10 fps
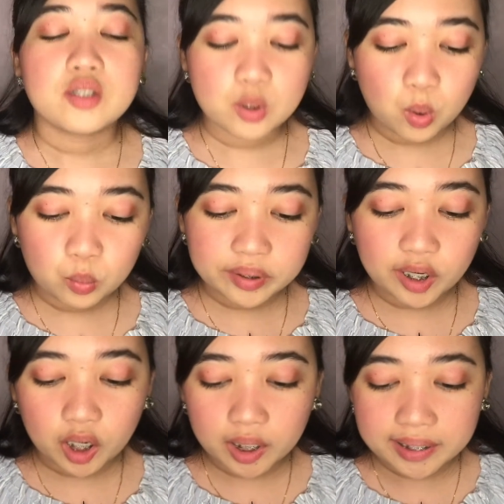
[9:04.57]
So we
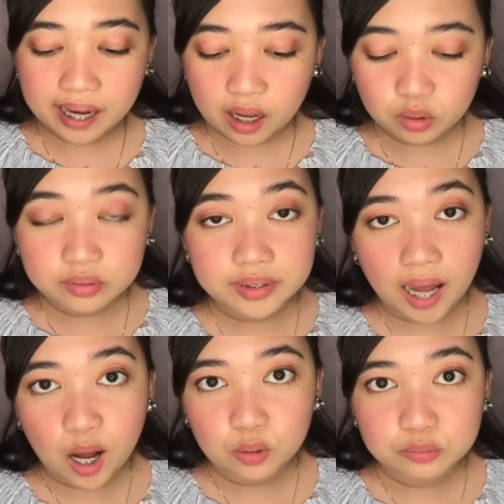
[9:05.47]
are now
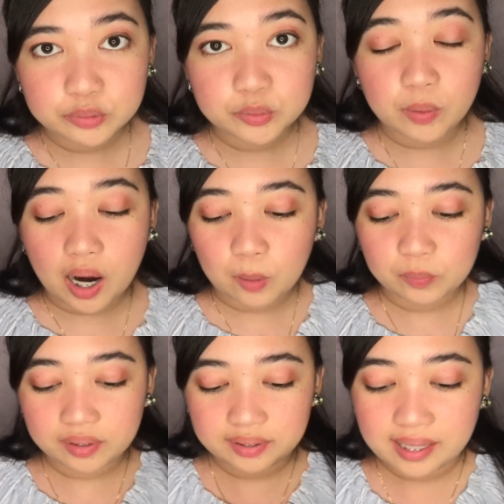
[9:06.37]
down to
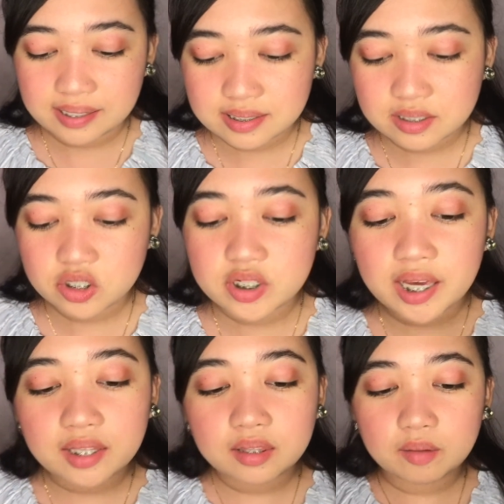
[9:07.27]
our last
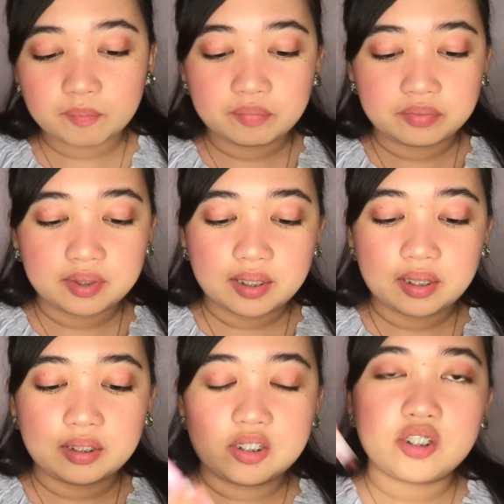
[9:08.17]
shade.
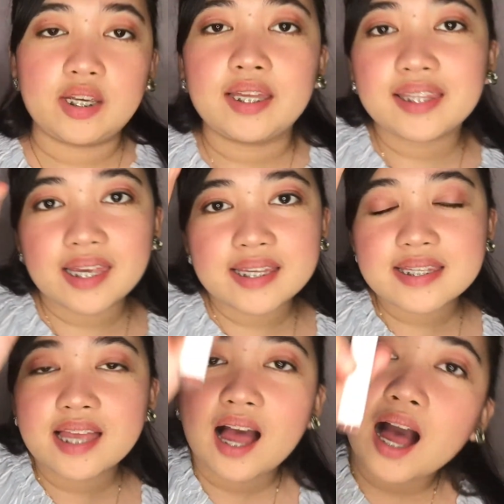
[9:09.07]
The shade
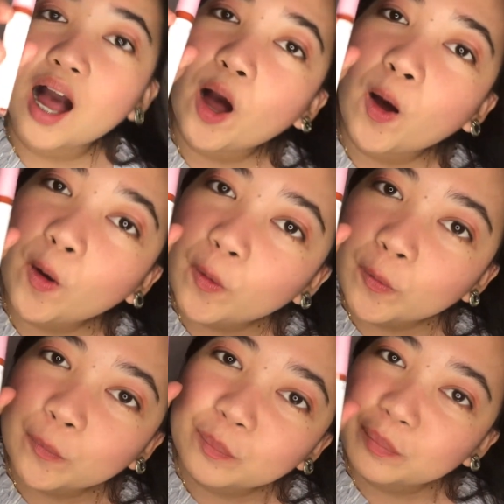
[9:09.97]
is
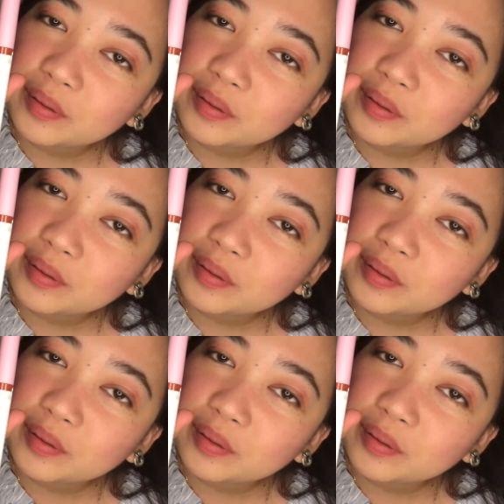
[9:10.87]
Hope.